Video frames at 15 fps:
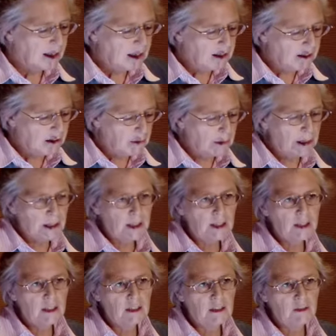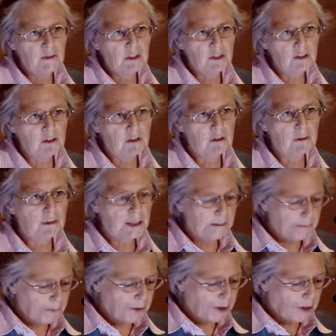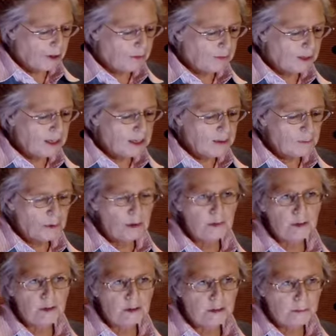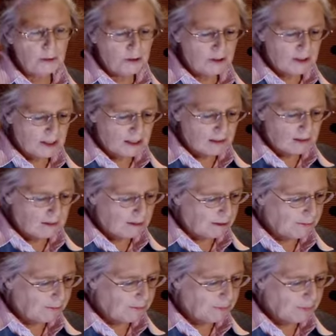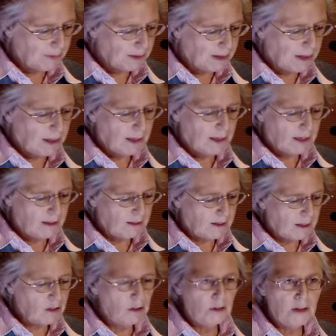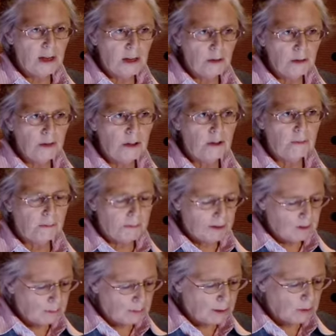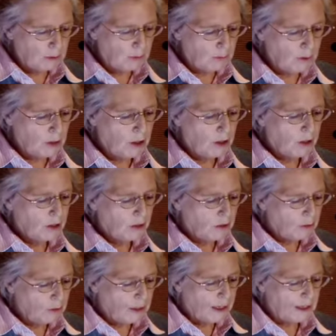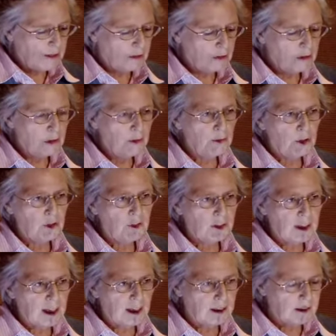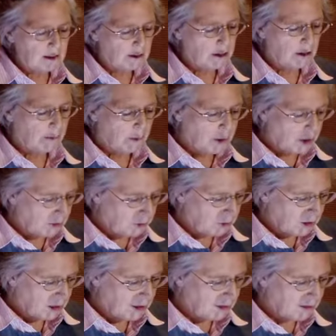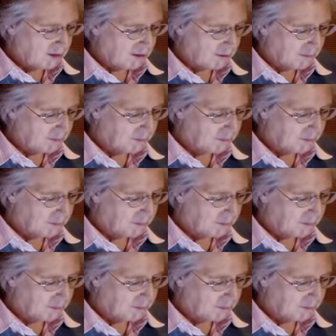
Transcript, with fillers: and they were, if necessary, available for somebody else. And that allowed Mastbaum to get the first cast of the Gates.